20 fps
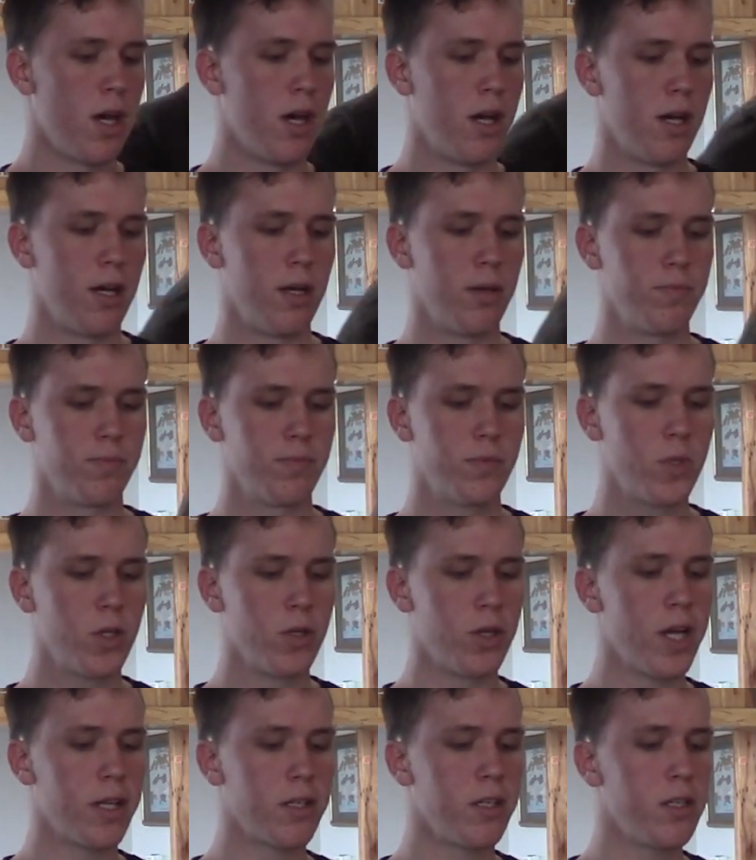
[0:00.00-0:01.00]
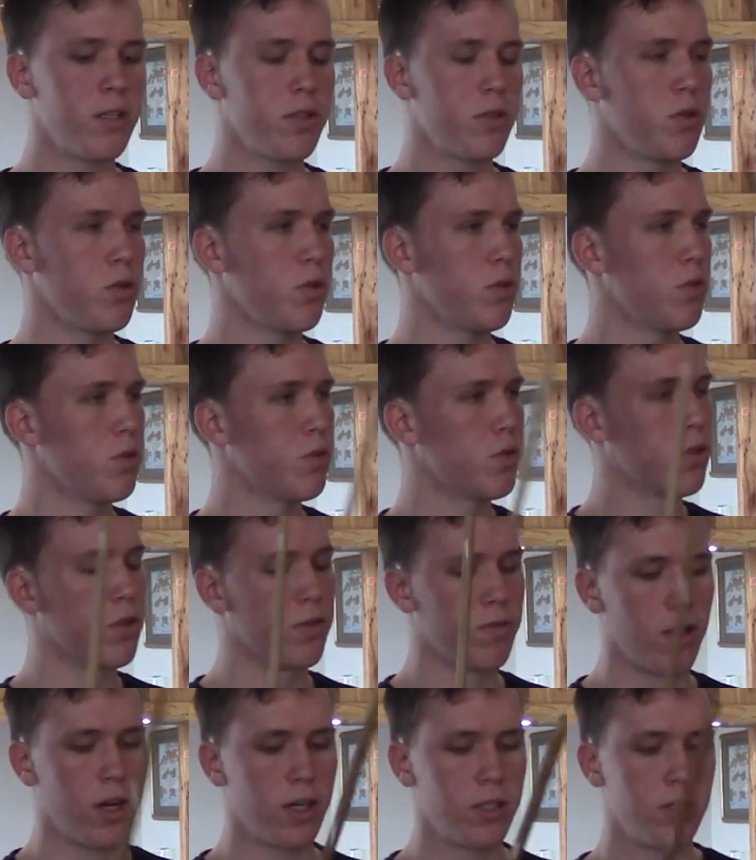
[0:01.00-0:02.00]
Connecting to
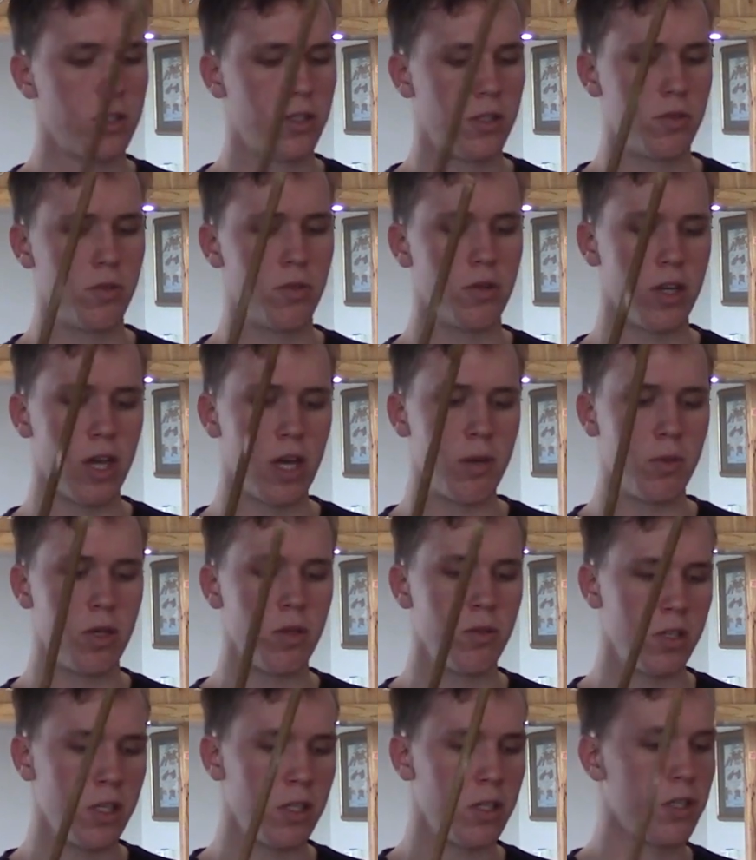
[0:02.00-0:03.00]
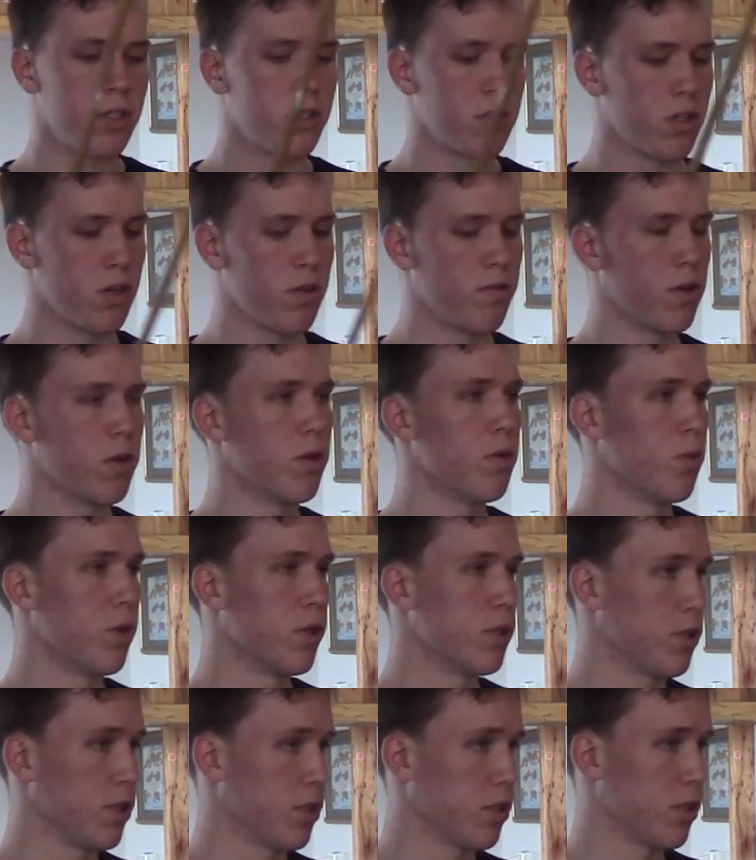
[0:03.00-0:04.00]
devices through the MQTT server
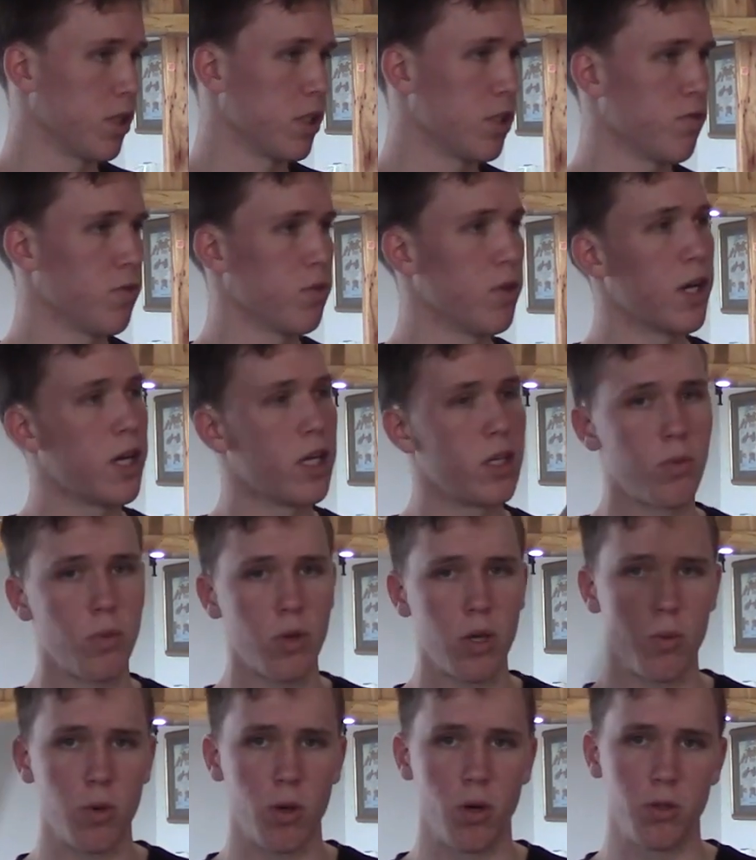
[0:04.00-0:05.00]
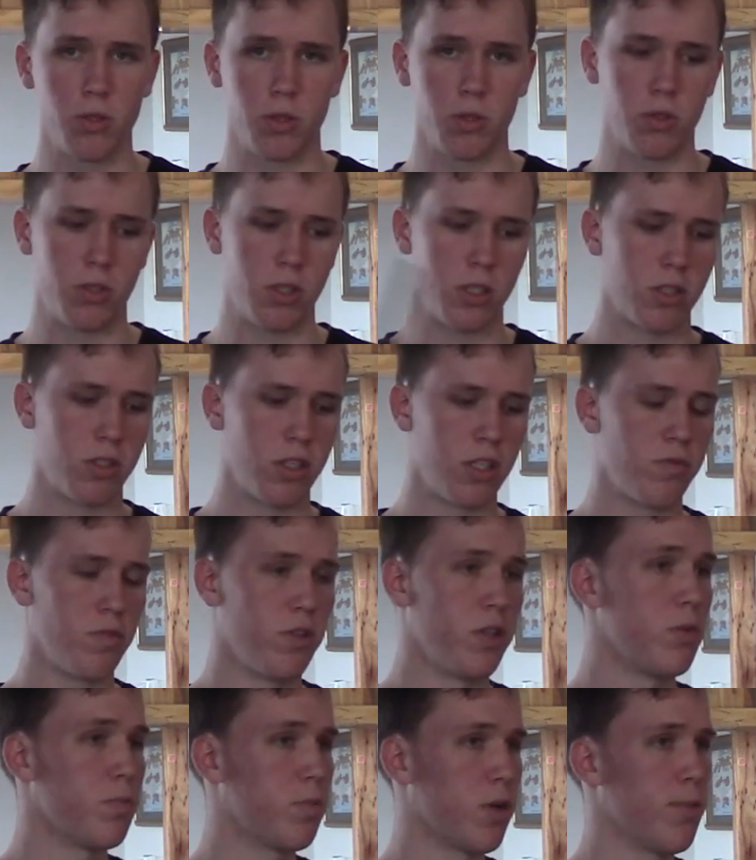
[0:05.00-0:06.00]
was successful, and we were also
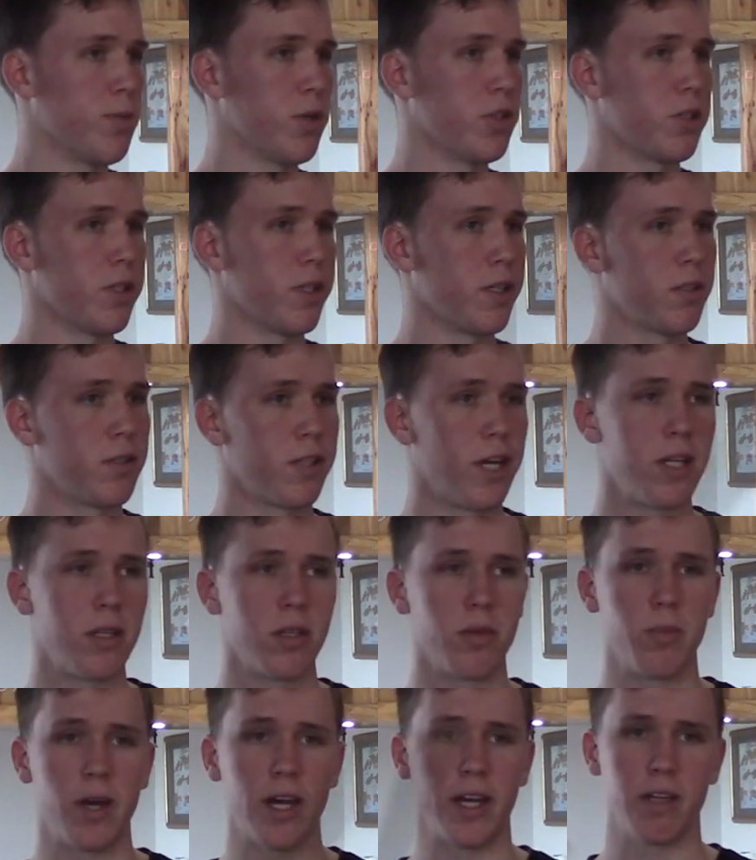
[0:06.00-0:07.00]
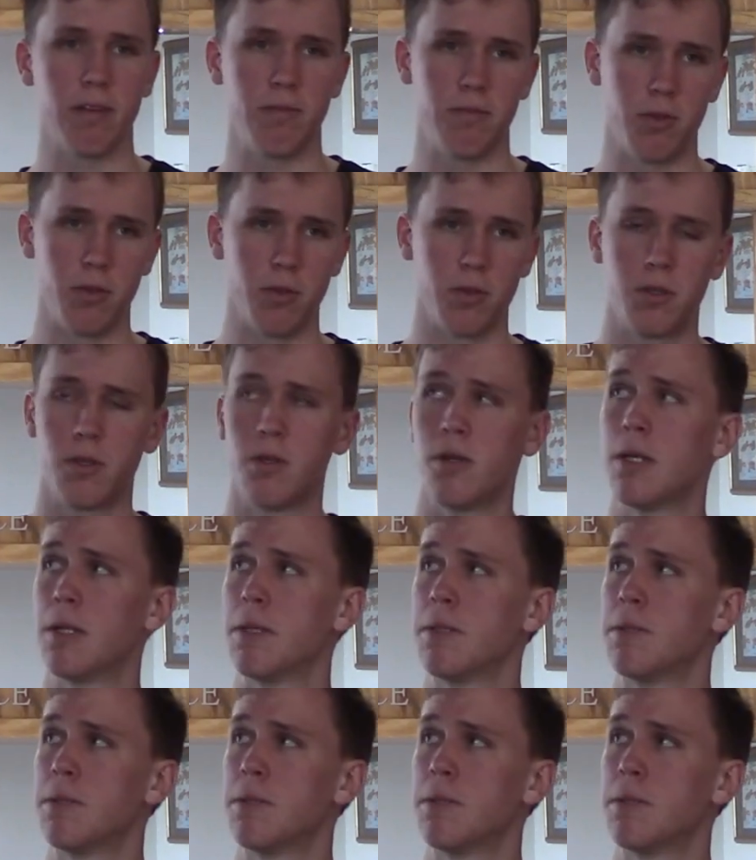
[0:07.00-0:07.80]
successful in publishing data back and forth.